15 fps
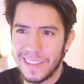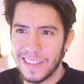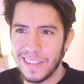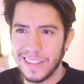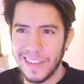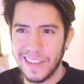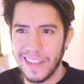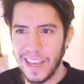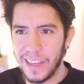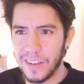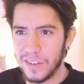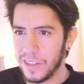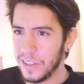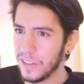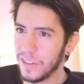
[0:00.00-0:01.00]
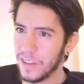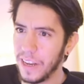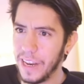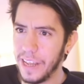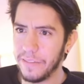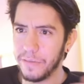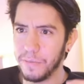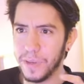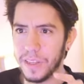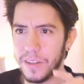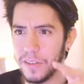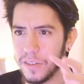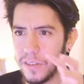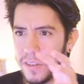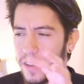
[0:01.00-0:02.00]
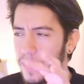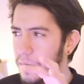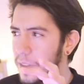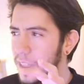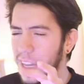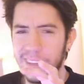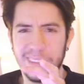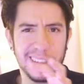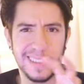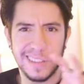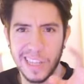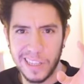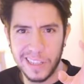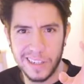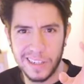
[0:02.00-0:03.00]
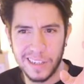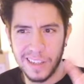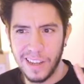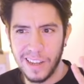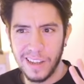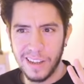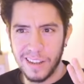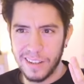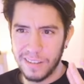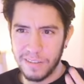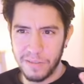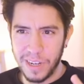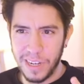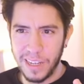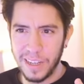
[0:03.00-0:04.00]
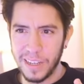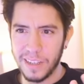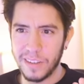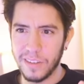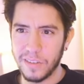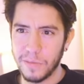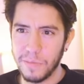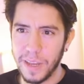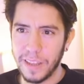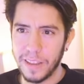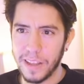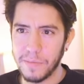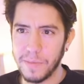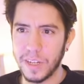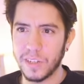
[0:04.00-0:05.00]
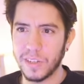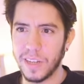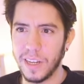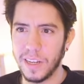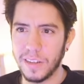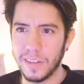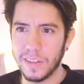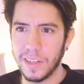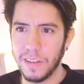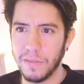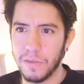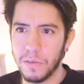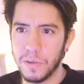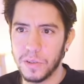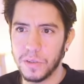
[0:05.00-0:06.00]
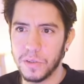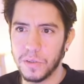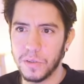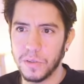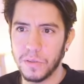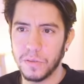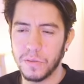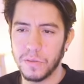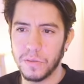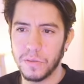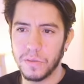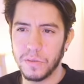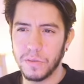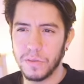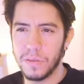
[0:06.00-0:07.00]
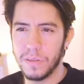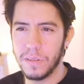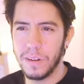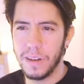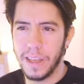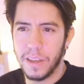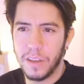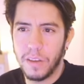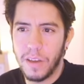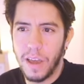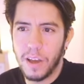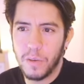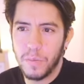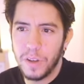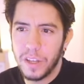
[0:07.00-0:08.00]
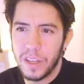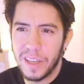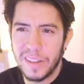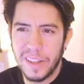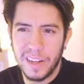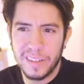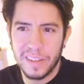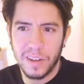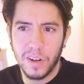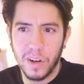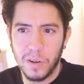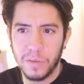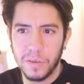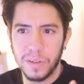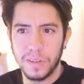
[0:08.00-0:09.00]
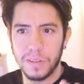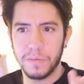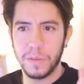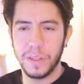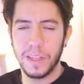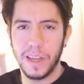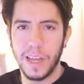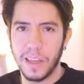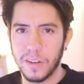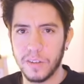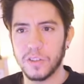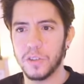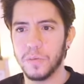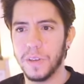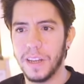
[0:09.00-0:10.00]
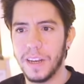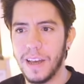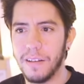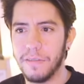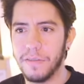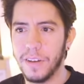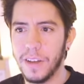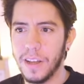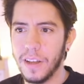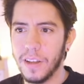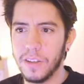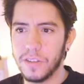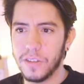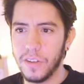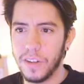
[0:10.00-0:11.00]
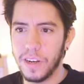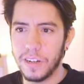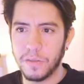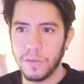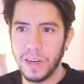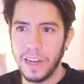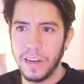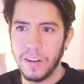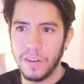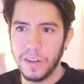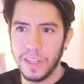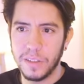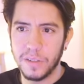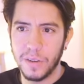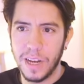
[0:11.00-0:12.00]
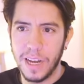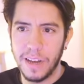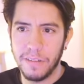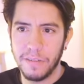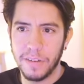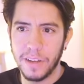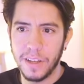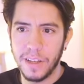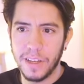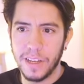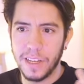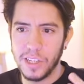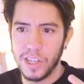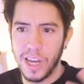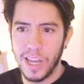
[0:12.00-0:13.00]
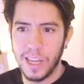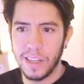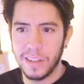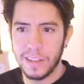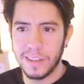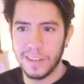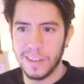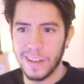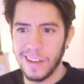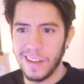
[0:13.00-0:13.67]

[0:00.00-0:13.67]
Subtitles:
sense that the icon is on the left, but also the text is centered. Really doesn't make that much sense. If you want to, like, you can communicate that it's a cone with the icon should be enough. So there is really no need to have a giant